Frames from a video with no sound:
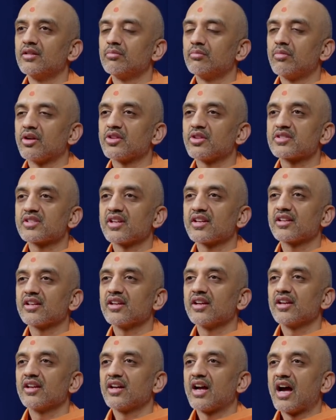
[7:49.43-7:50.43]
Mother said,
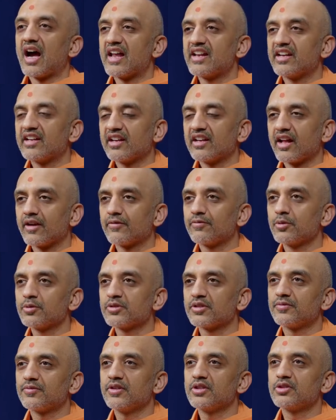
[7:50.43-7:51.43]
"I didn't have food
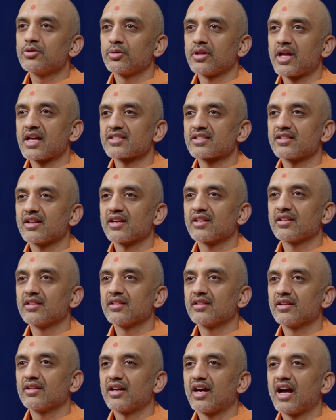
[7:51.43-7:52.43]
to feed you last night.
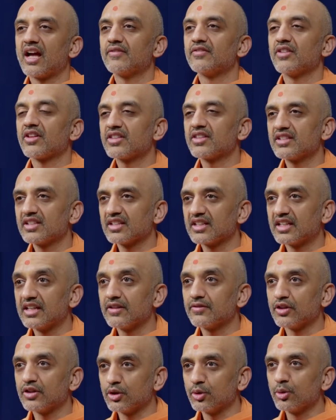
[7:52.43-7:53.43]
I have nothing to
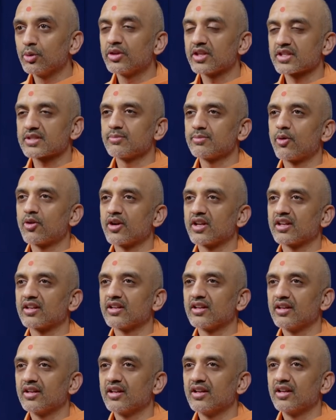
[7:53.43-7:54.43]
give you this morning.
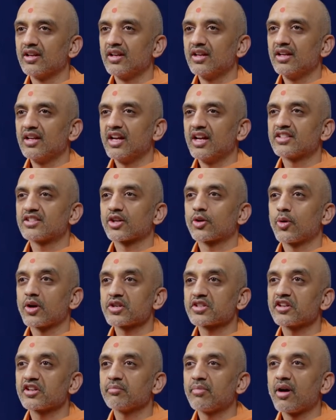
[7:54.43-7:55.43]
It's a
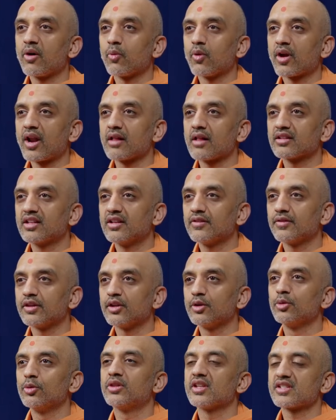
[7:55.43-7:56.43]
question about what I'll give
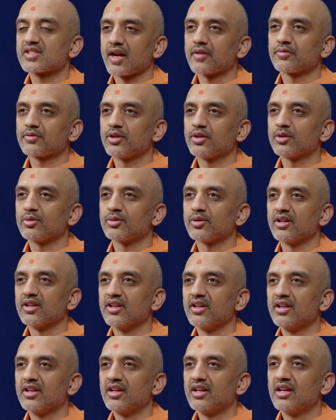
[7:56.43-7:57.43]
you this afternoon.
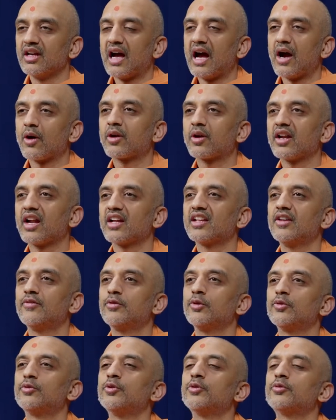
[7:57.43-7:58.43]
How can I give
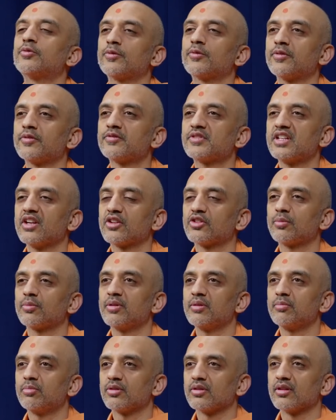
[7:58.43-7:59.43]
you food for 15 other
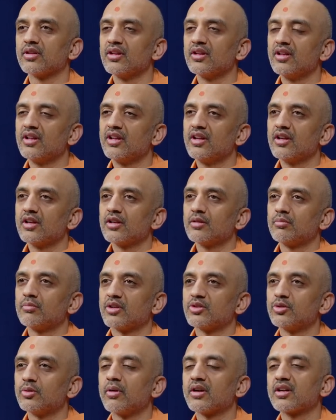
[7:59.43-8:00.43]
people?"
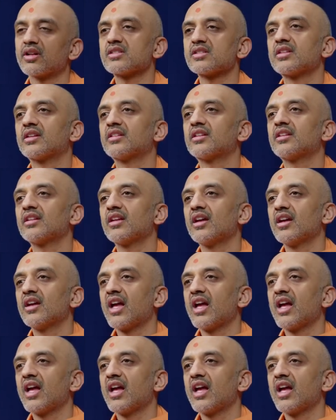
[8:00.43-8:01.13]
Madhu Mangal said that